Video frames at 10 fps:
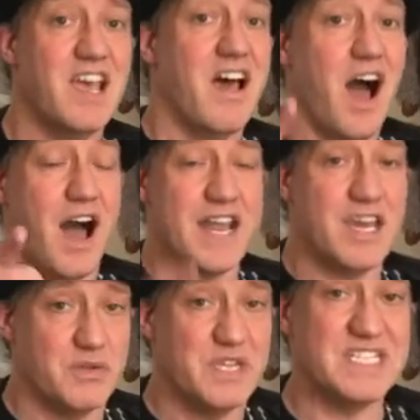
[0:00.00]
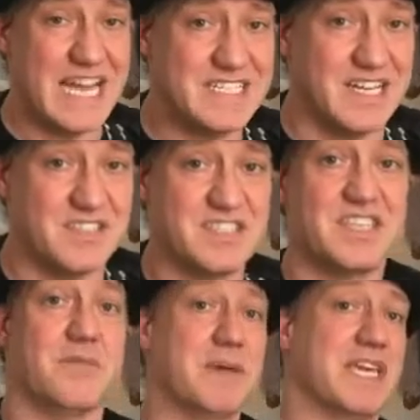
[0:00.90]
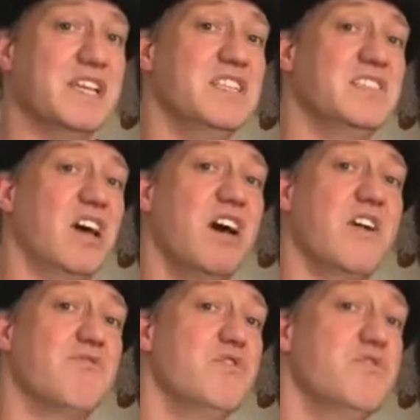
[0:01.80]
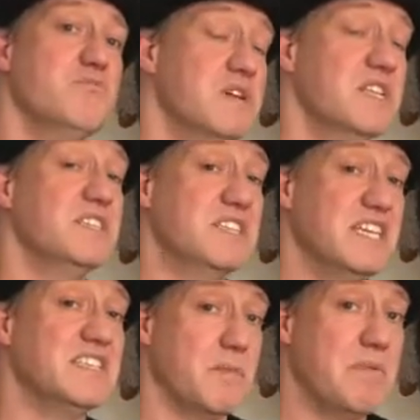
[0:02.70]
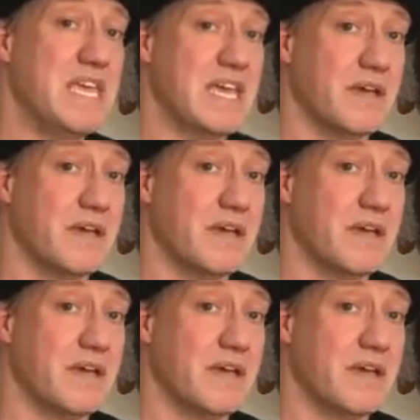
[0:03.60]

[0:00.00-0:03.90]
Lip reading: I know that dad dancing can make an entire room disappear.